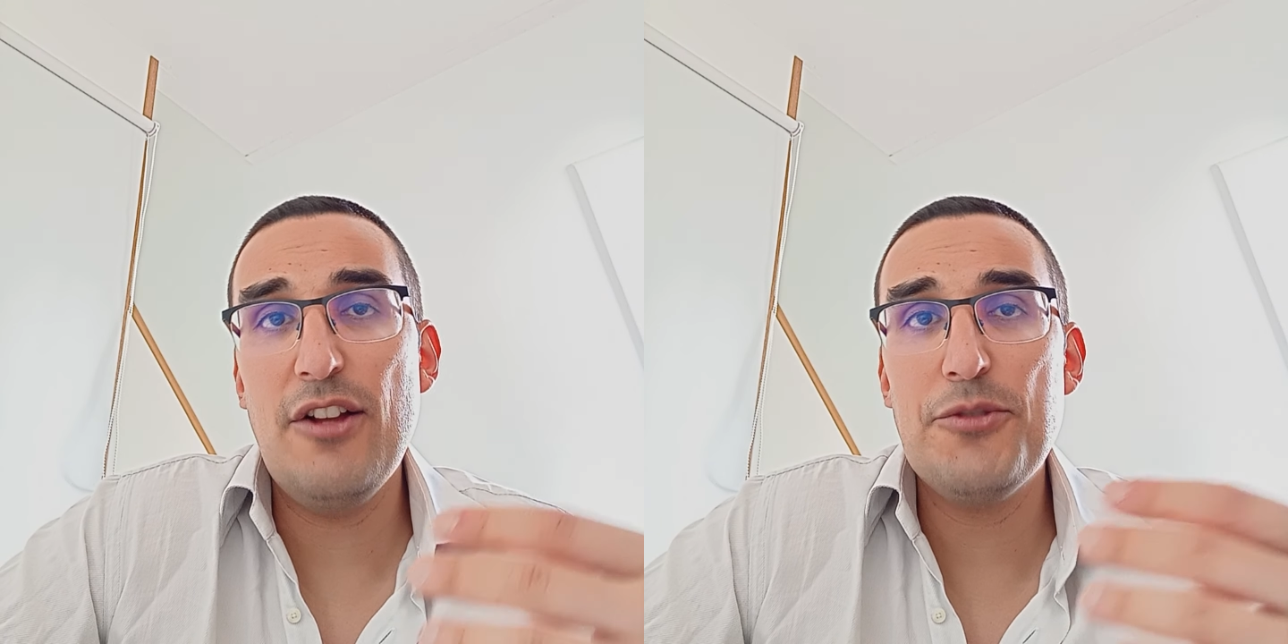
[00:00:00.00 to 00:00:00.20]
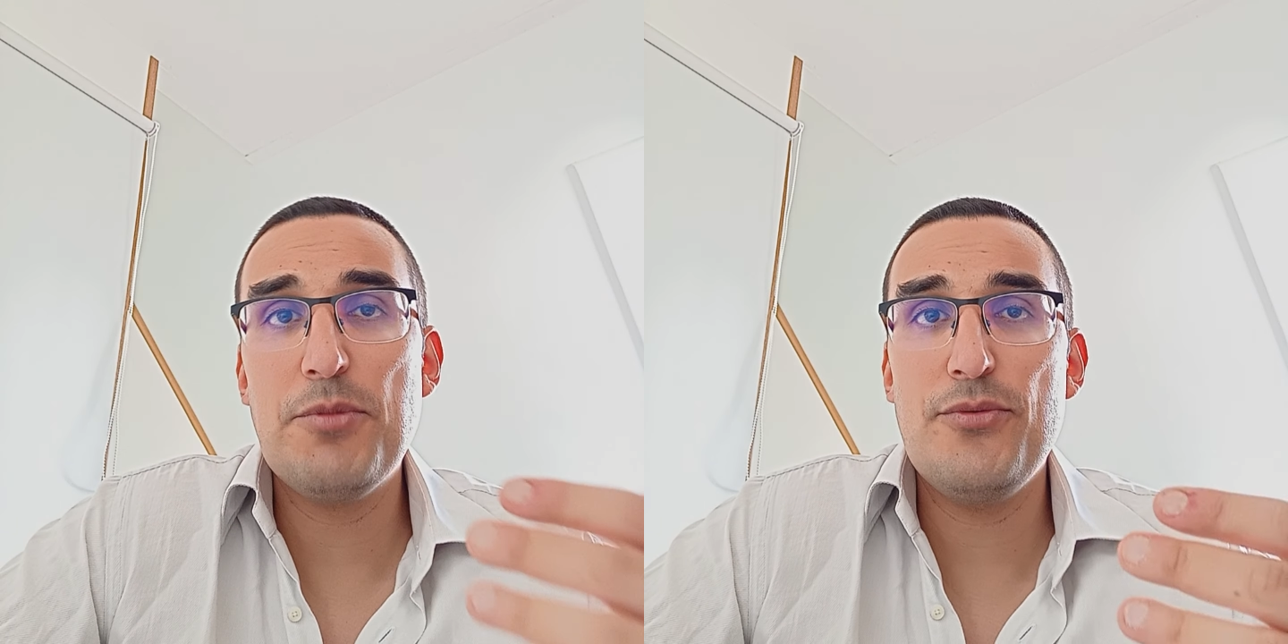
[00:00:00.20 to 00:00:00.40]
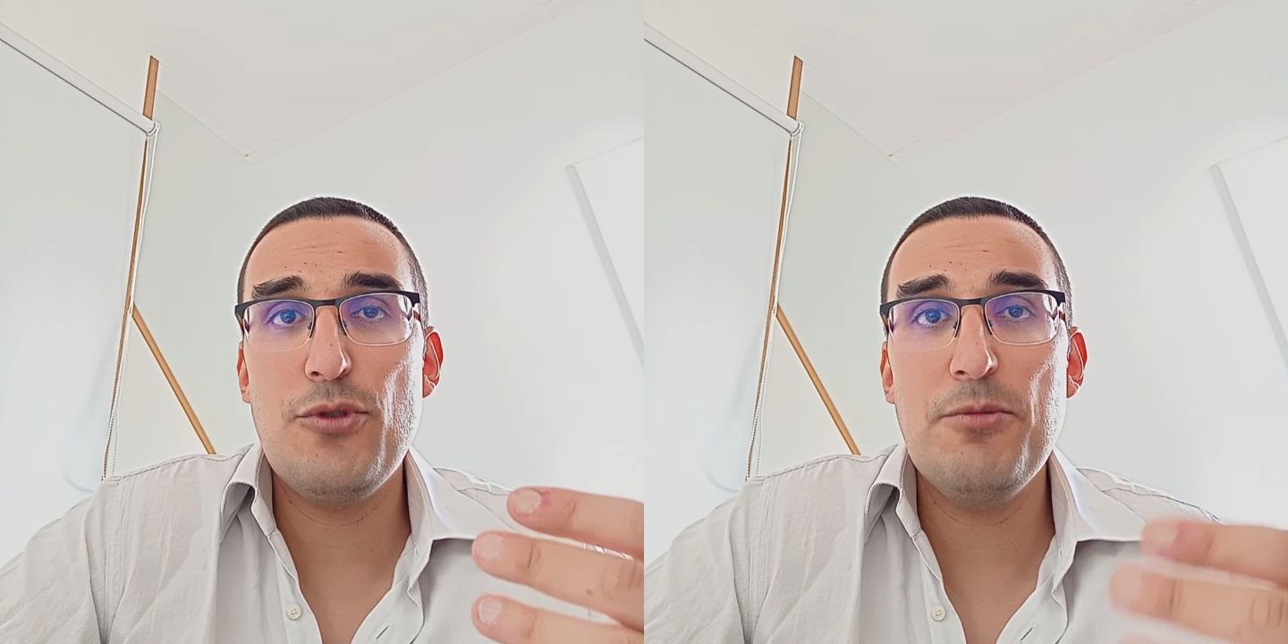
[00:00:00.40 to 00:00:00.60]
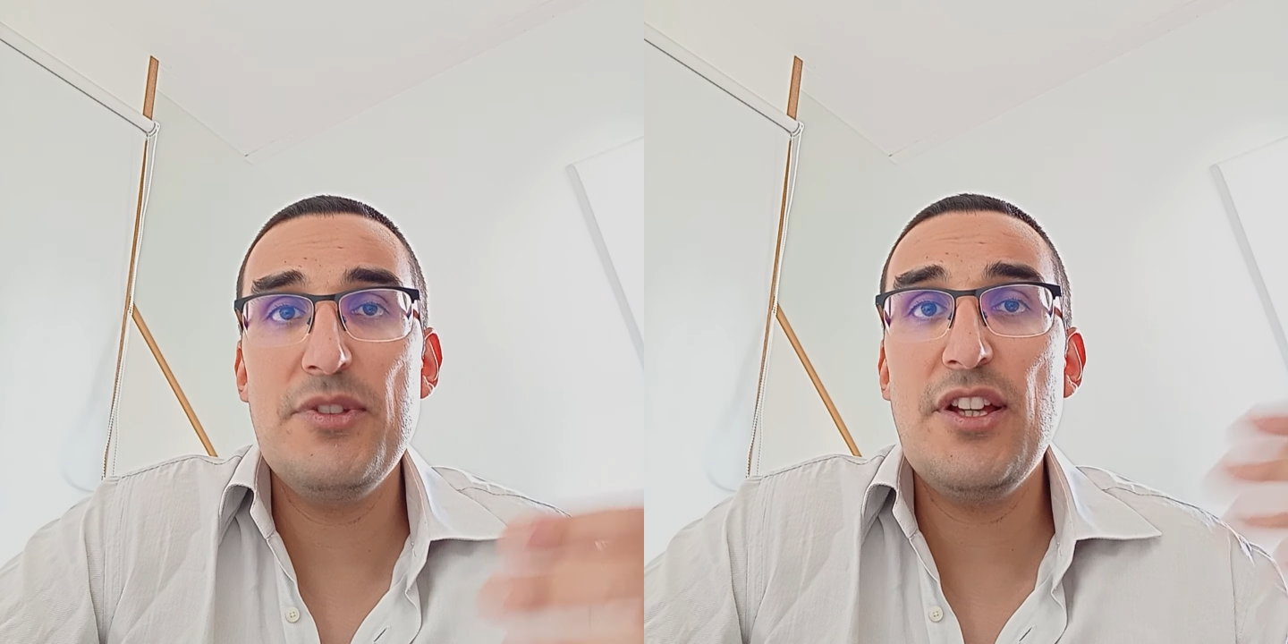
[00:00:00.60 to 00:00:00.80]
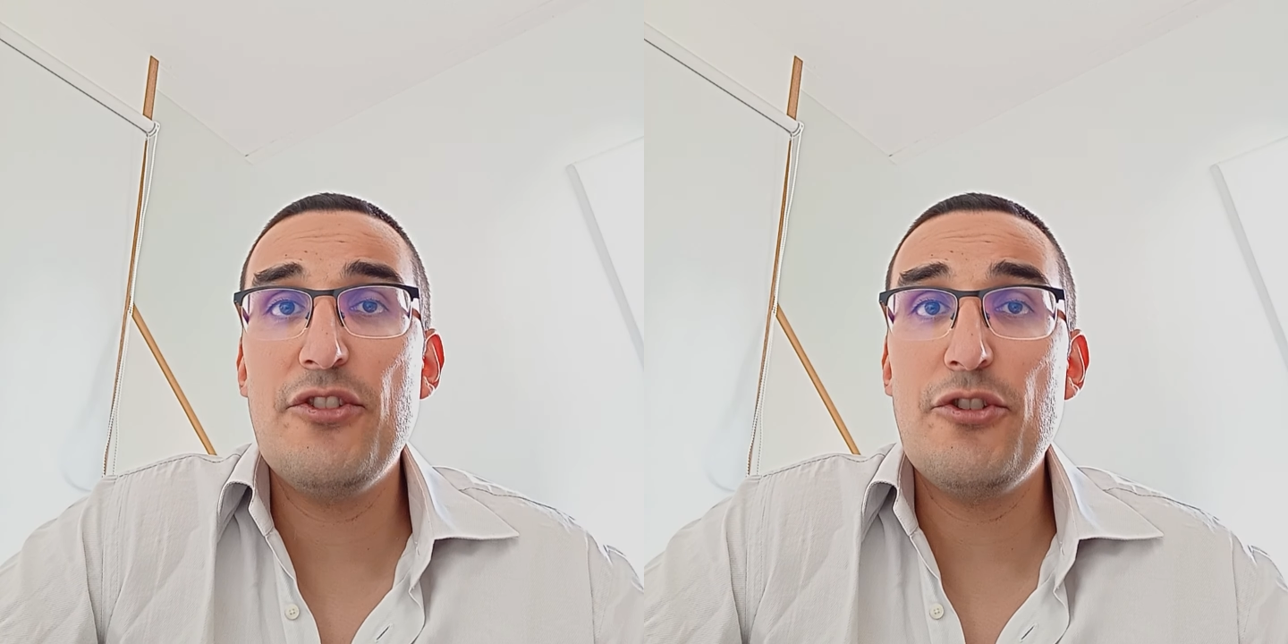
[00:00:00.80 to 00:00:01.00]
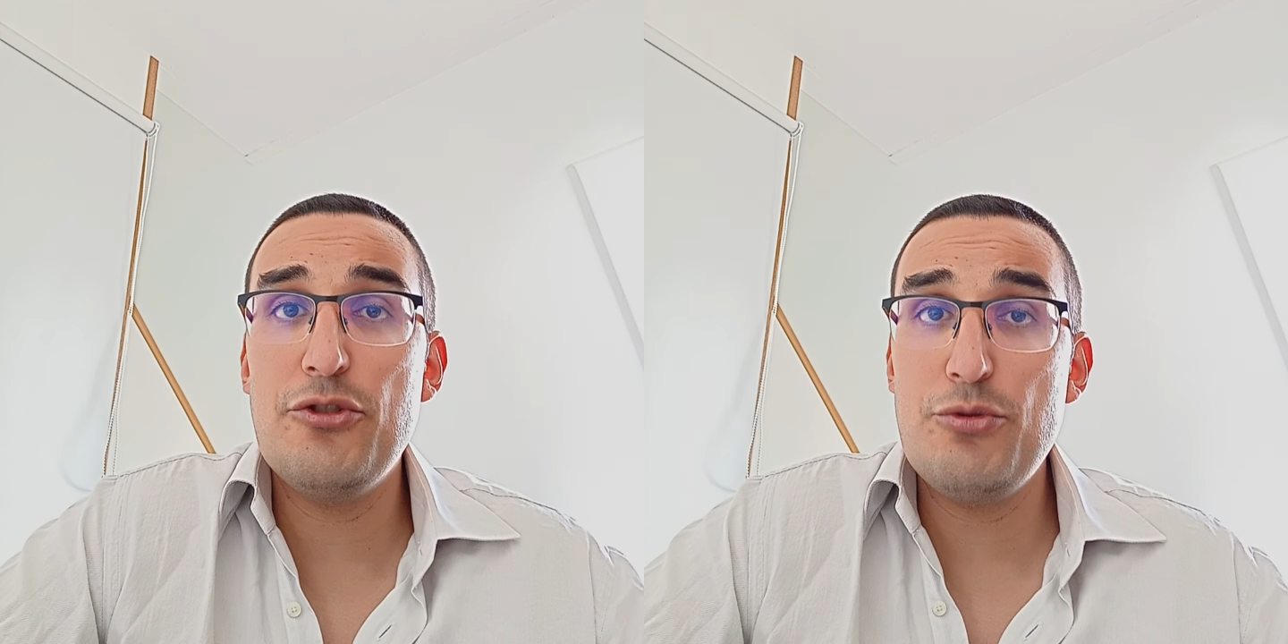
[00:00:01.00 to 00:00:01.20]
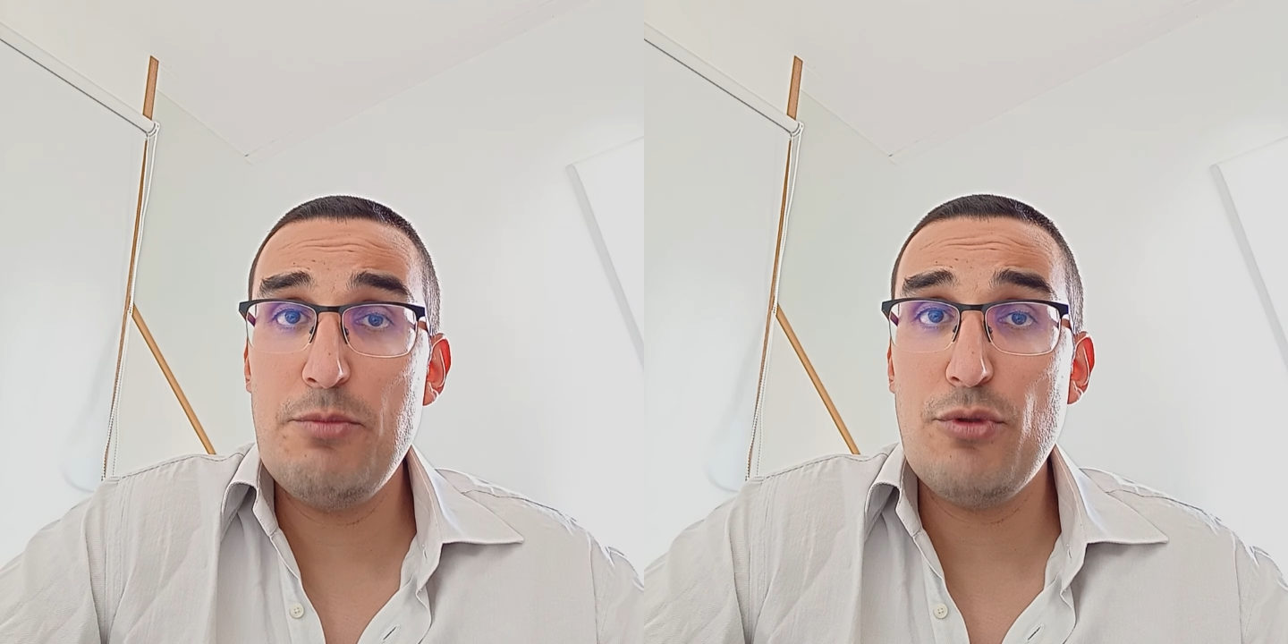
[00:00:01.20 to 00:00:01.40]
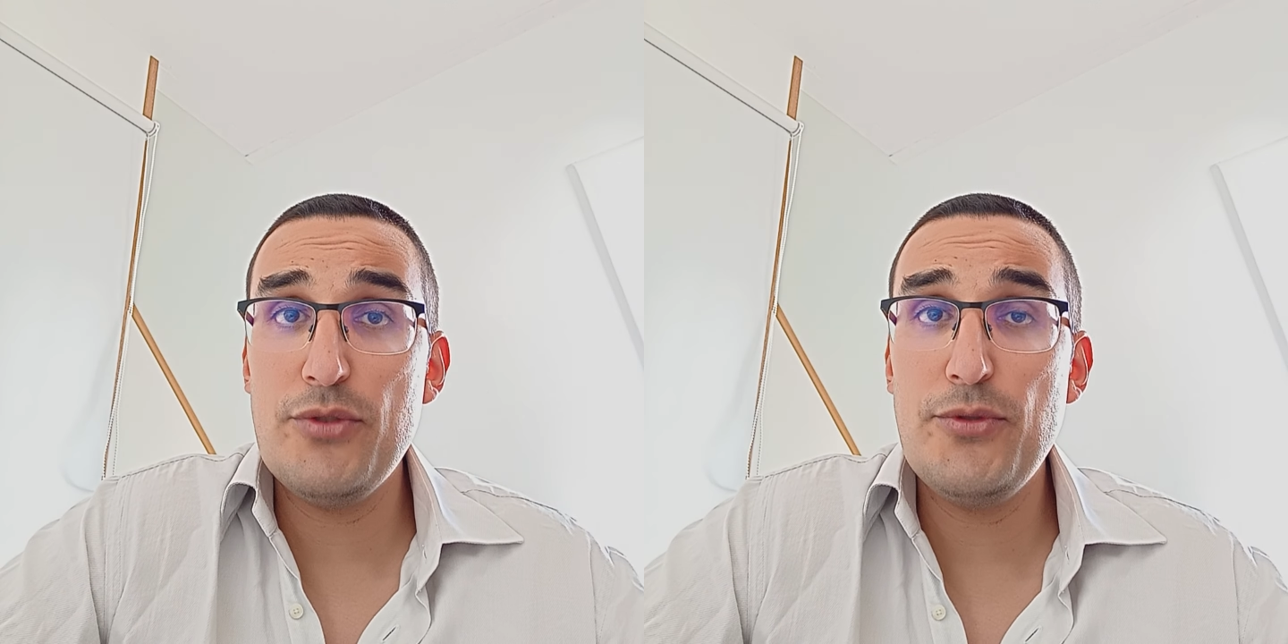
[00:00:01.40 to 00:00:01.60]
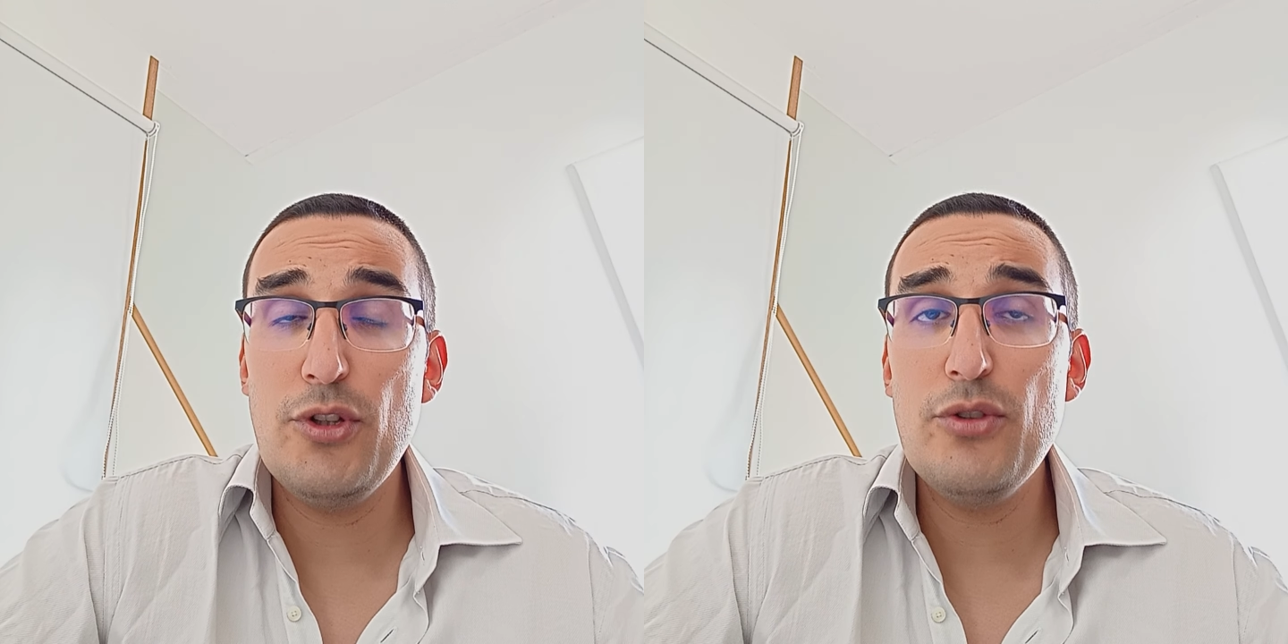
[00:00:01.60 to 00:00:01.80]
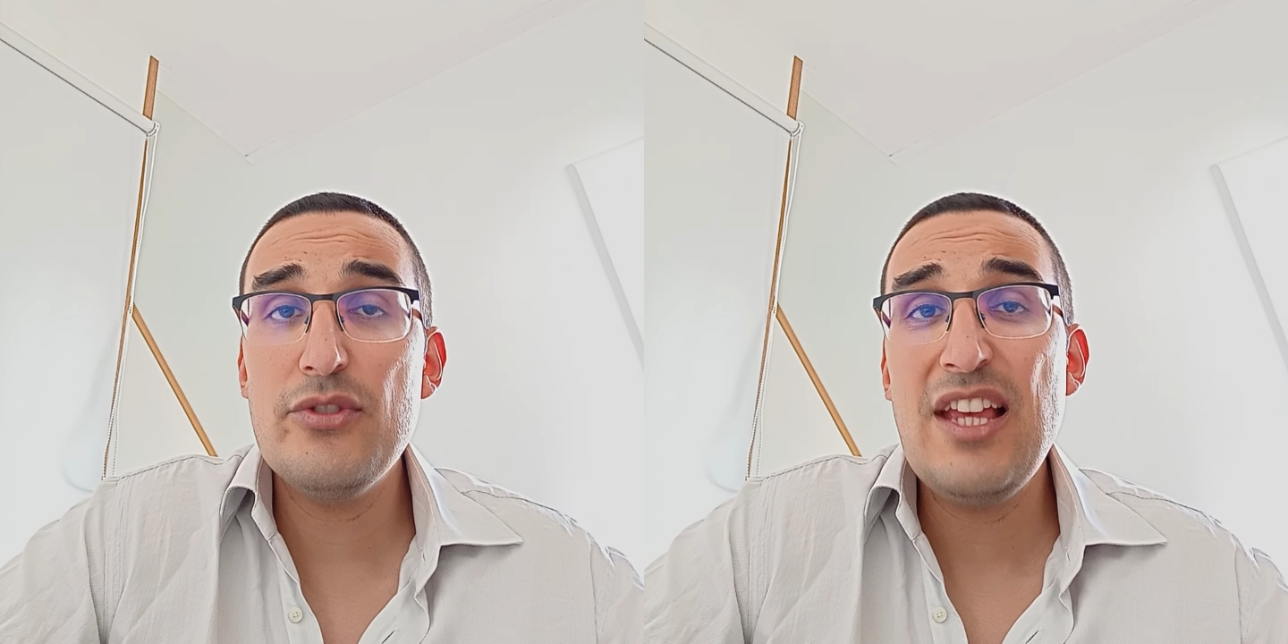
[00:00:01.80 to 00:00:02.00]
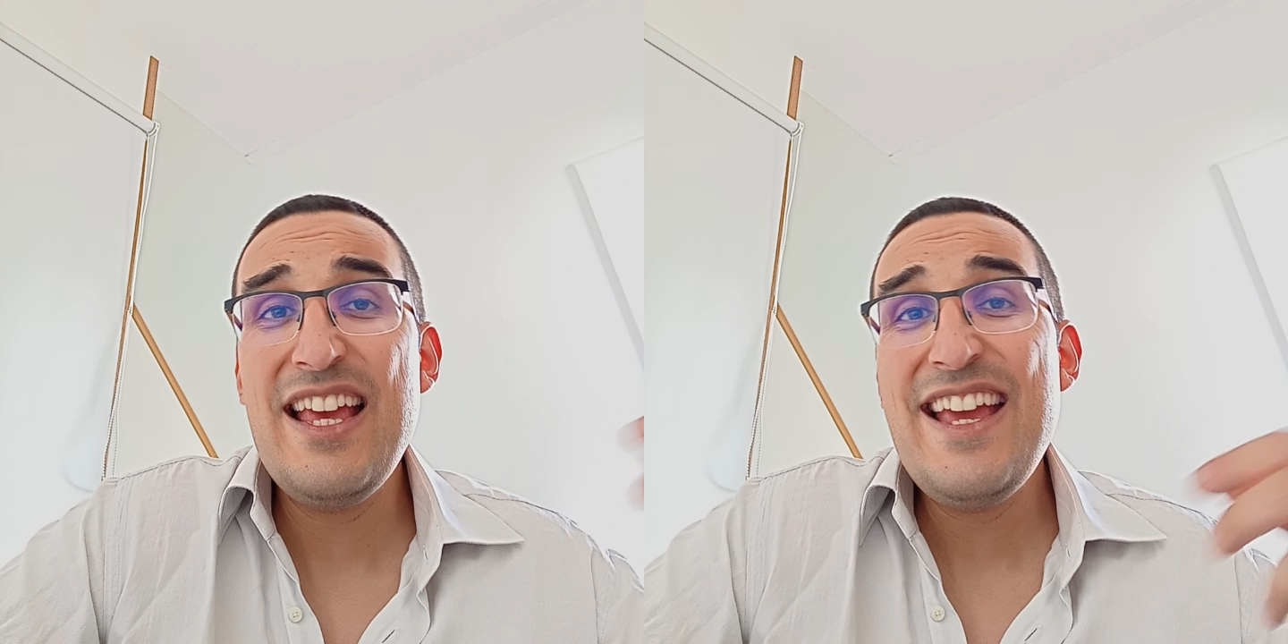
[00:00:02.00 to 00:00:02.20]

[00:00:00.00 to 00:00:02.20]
outperformed the other 3 portfolios